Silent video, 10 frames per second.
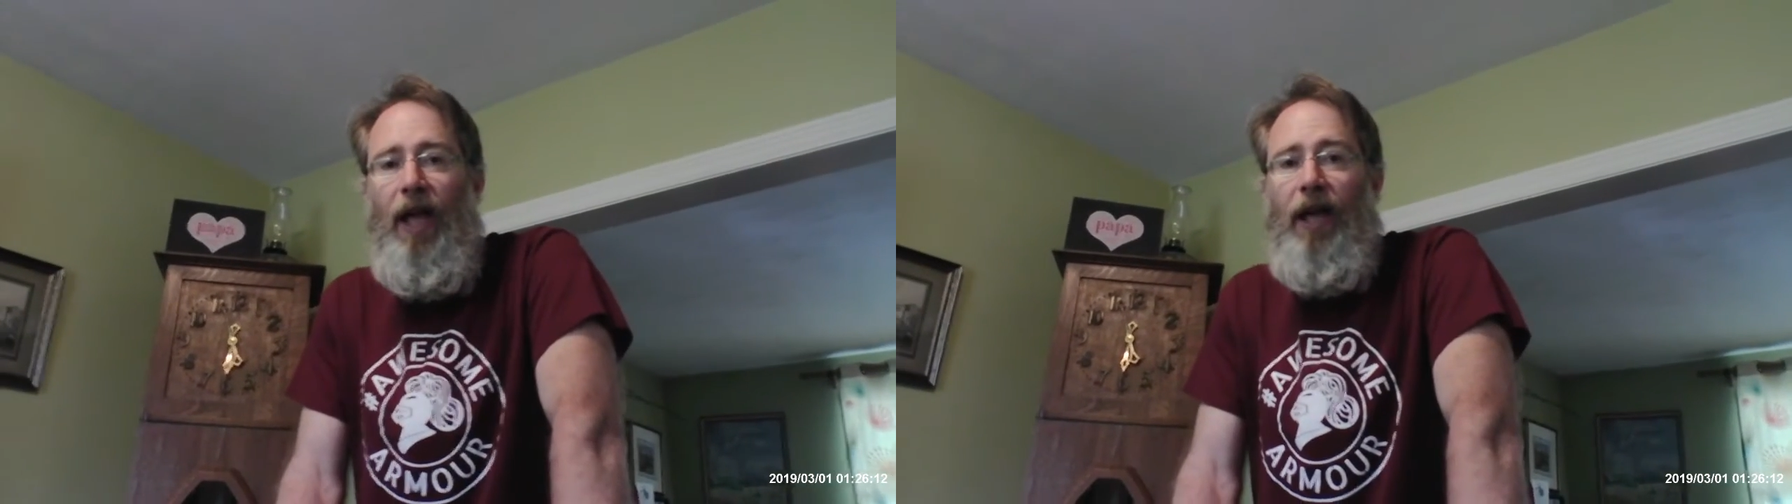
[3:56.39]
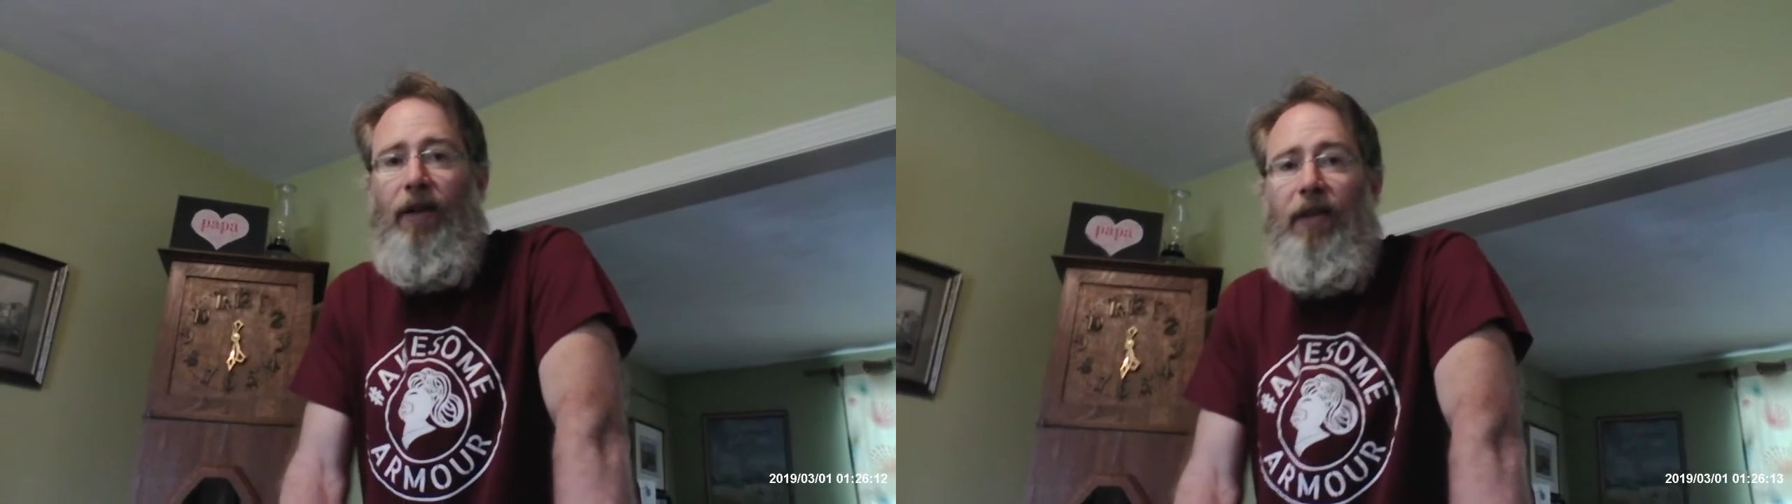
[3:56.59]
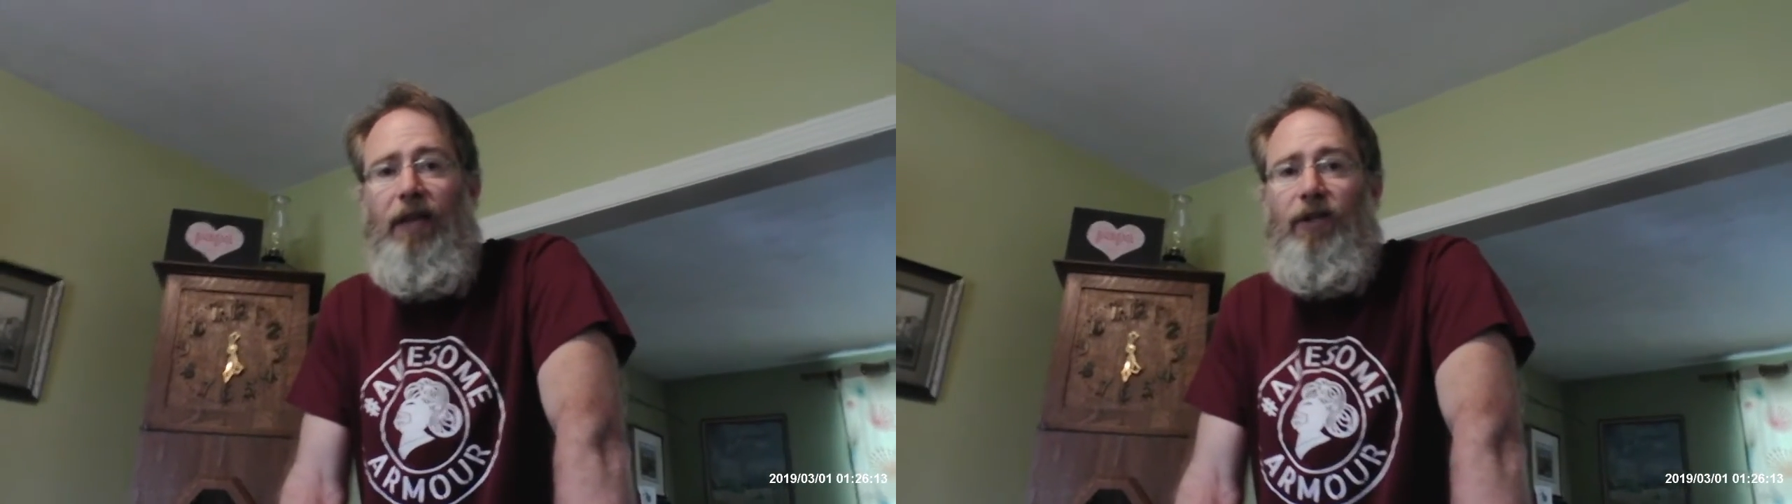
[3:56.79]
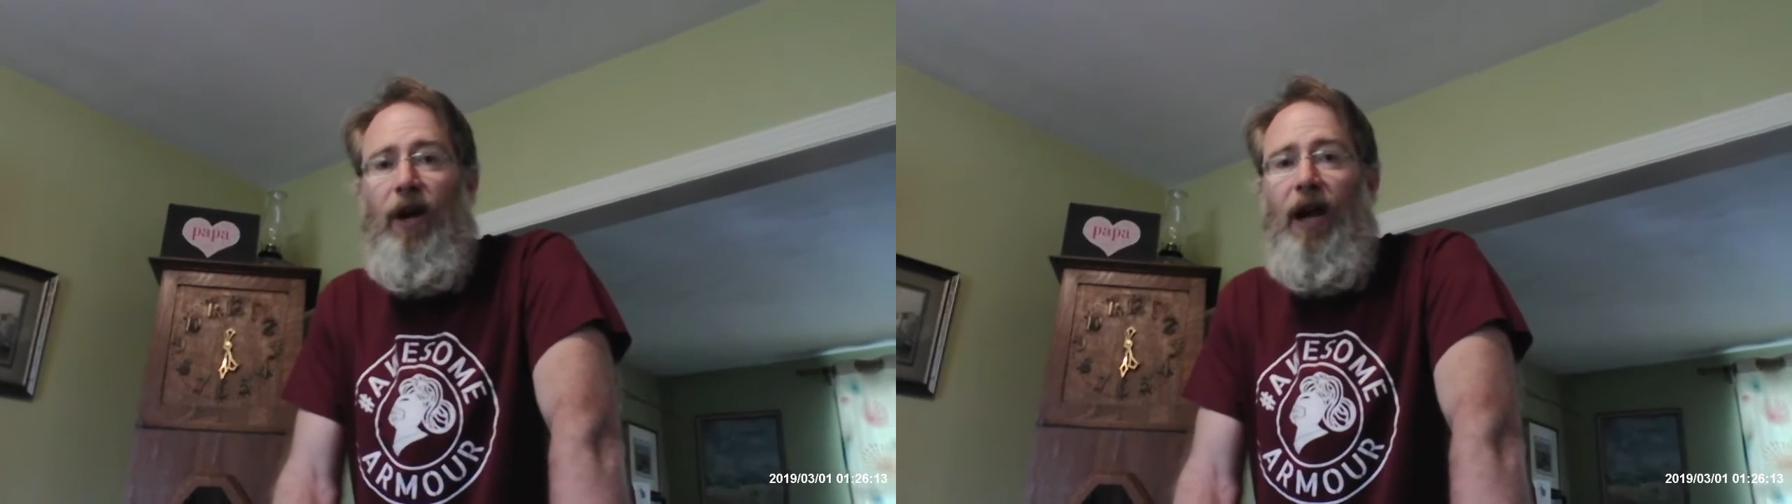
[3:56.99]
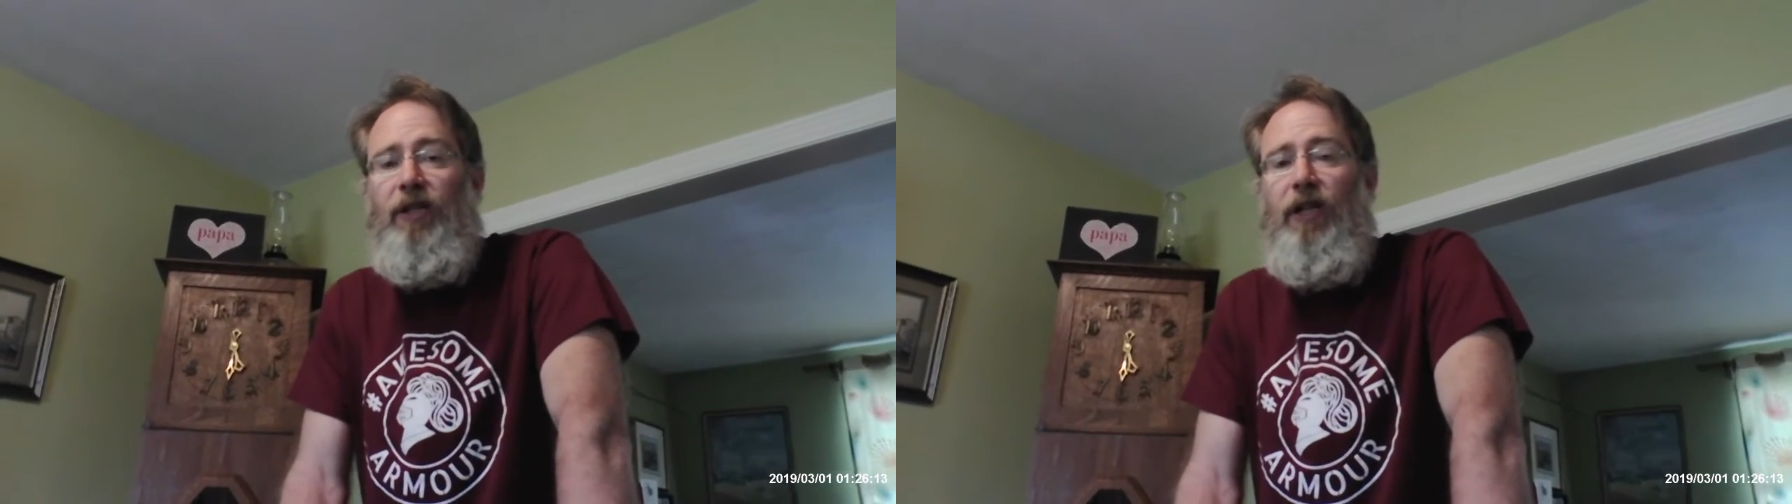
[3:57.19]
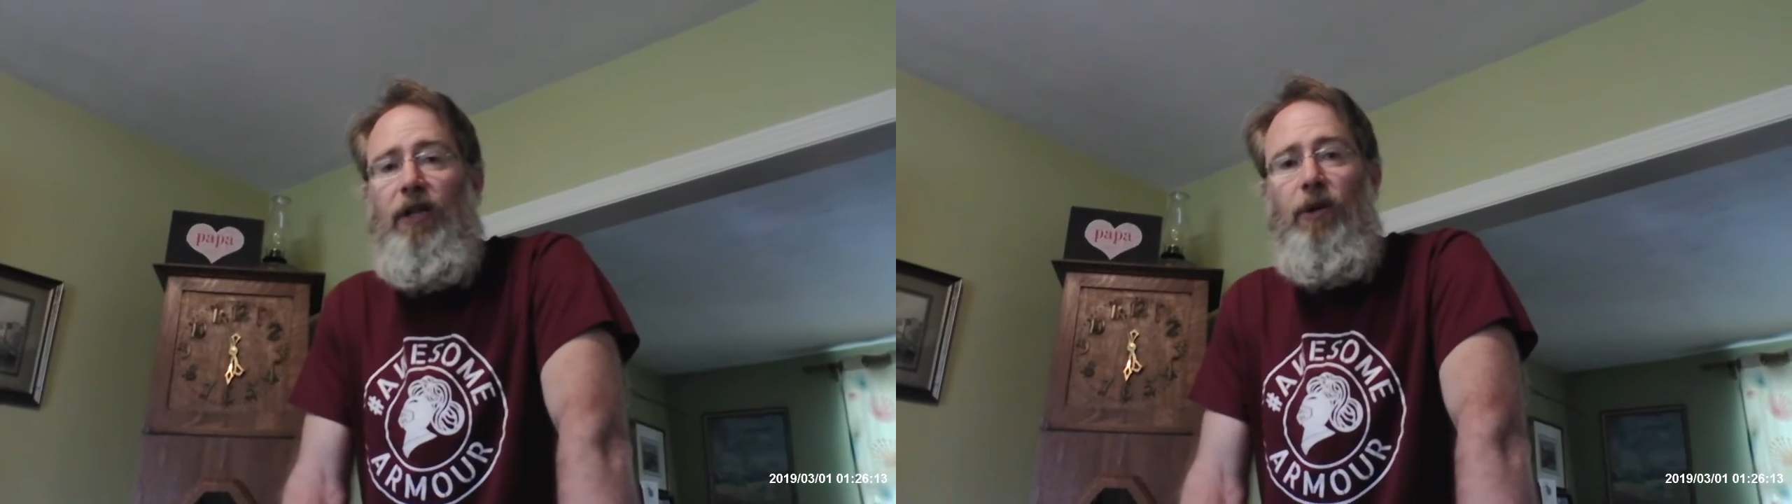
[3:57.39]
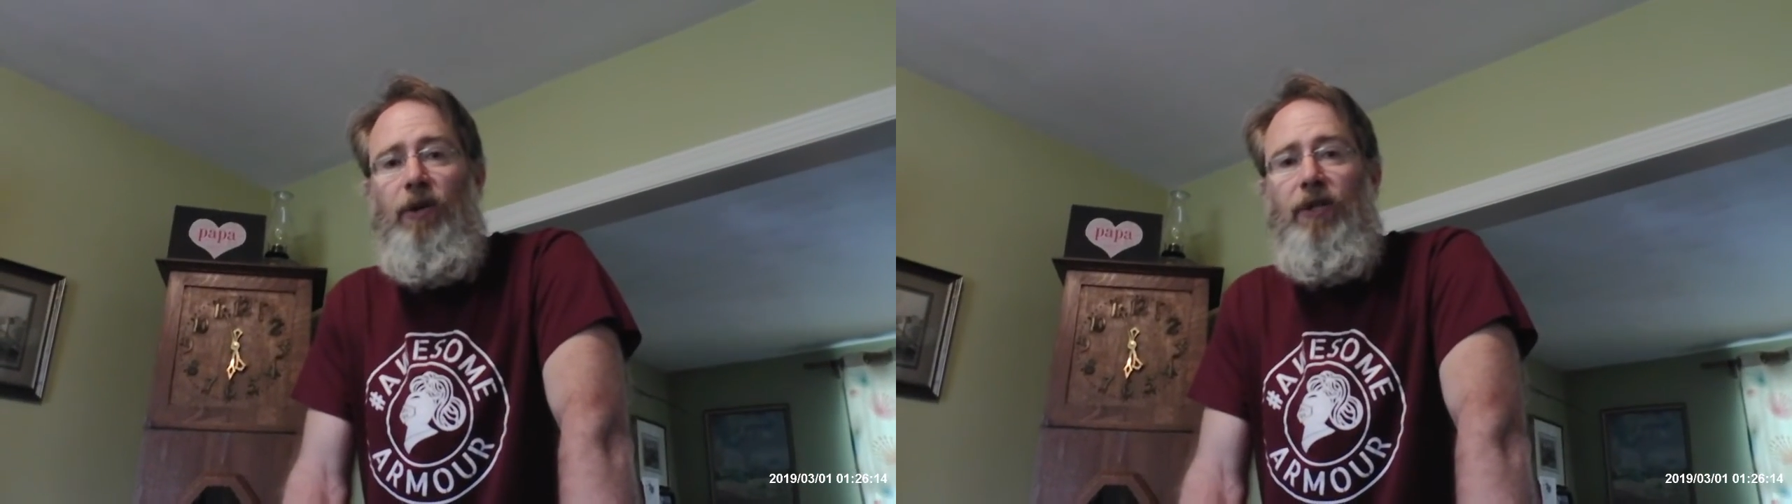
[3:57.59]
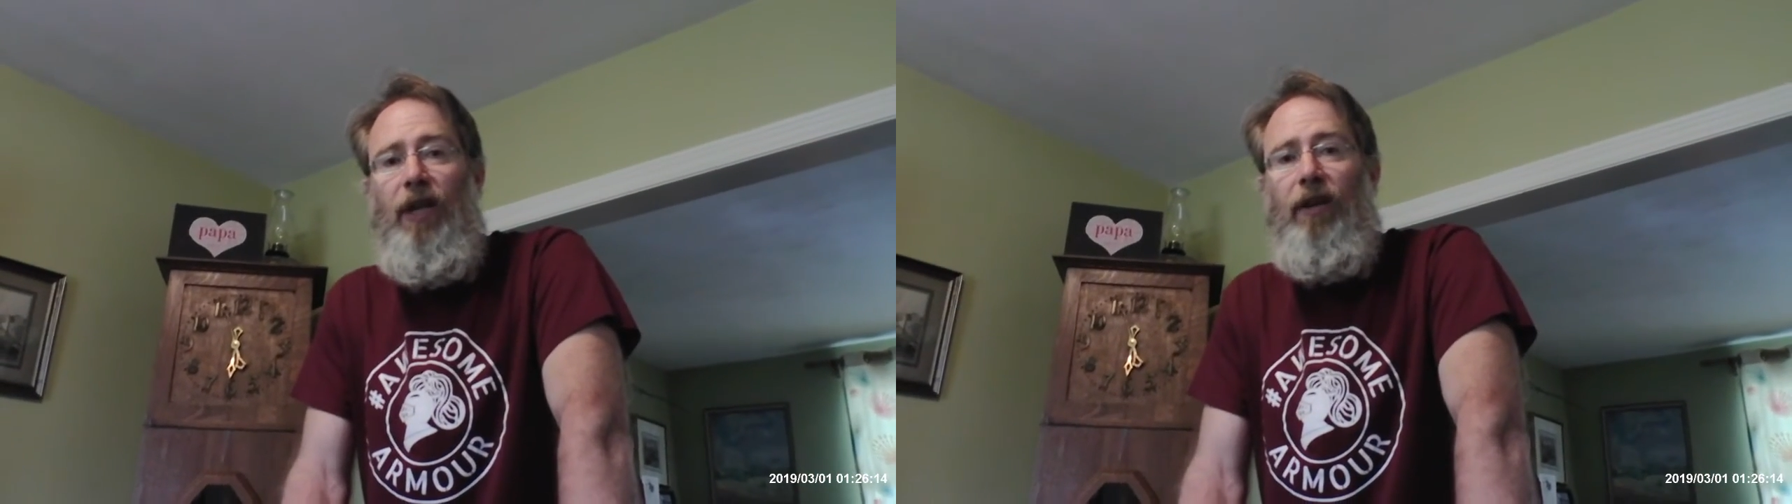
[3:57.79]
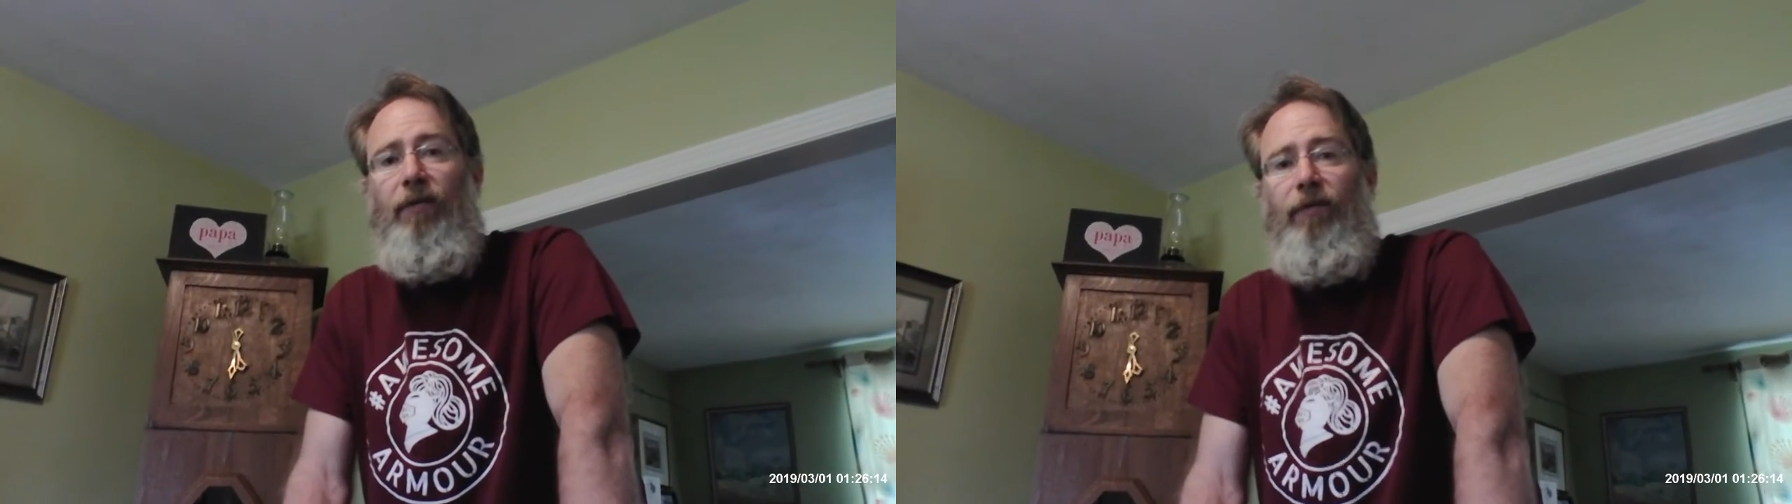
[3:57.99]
And these are actually used in